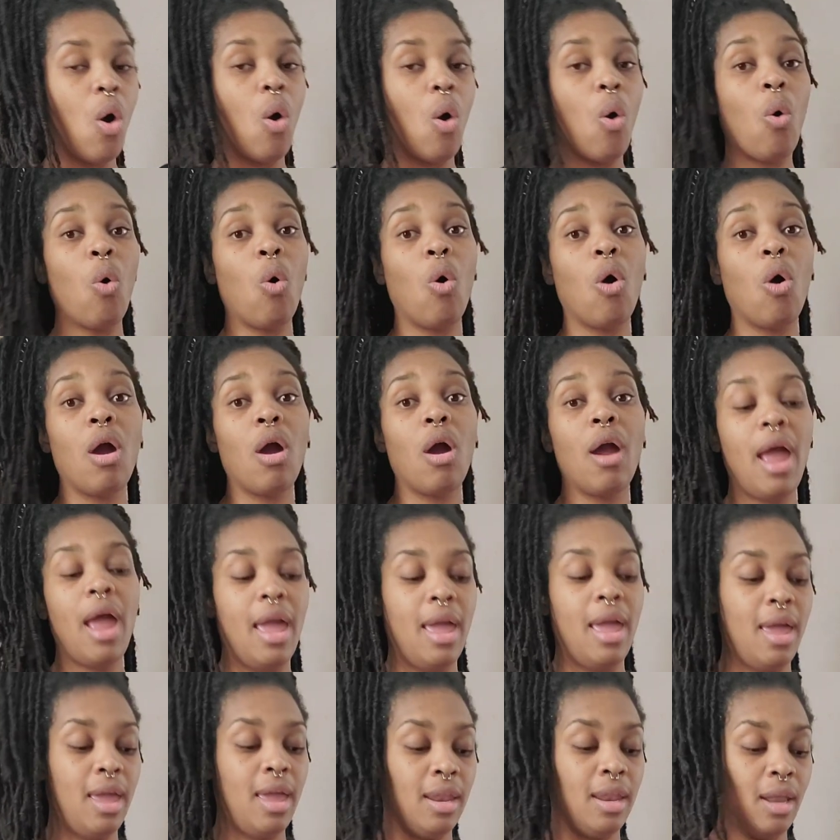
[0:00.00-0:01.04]
or
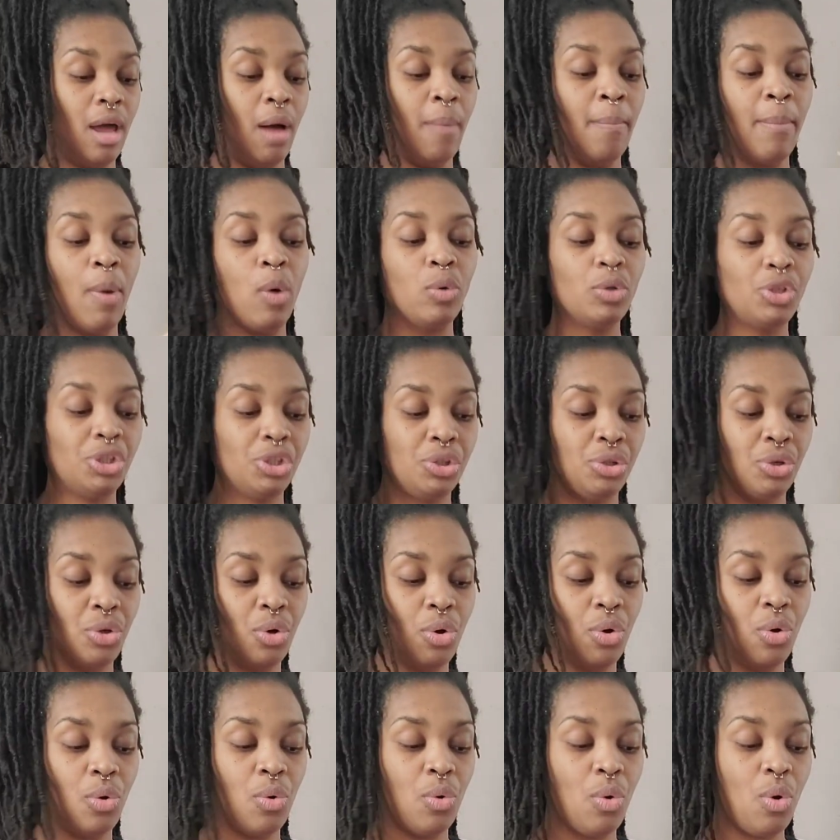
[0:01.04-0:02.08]
an
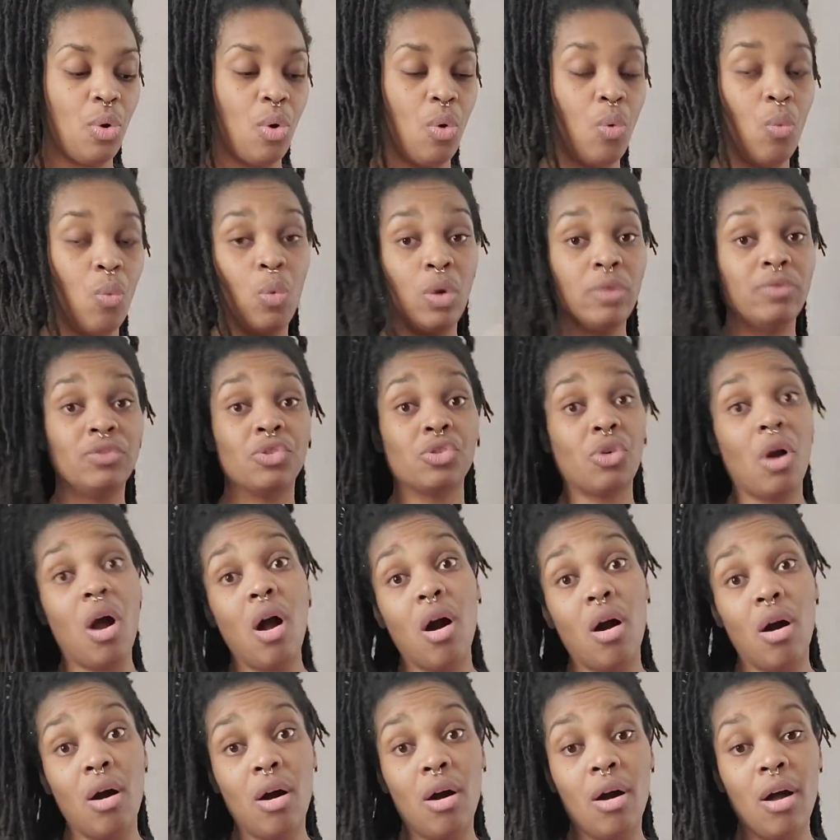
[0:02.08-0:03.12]
emotional
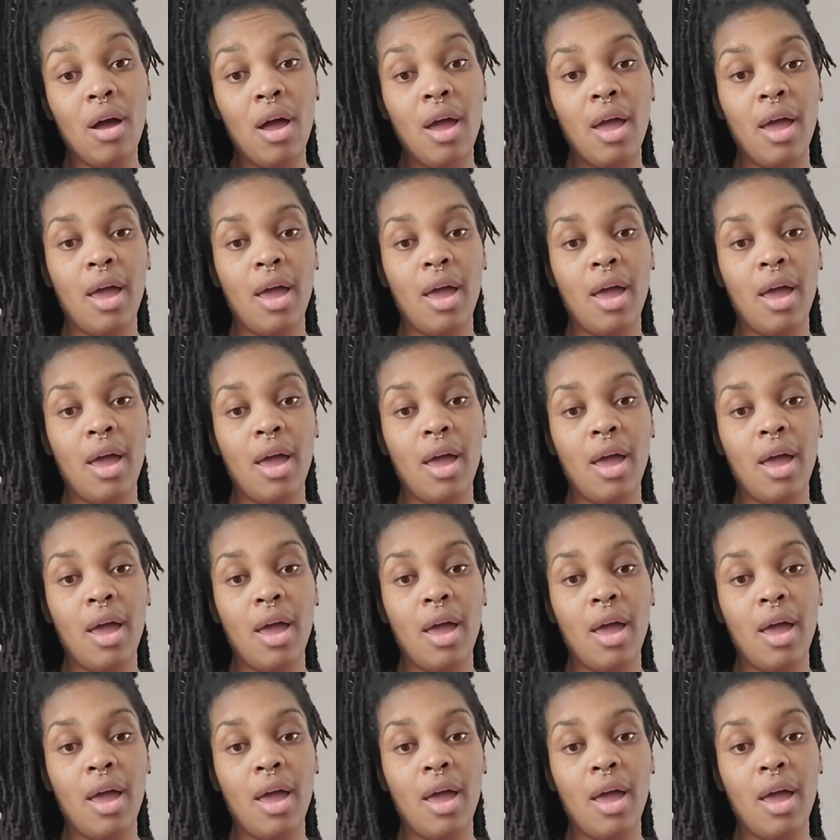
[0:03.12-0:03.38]
withdrawal.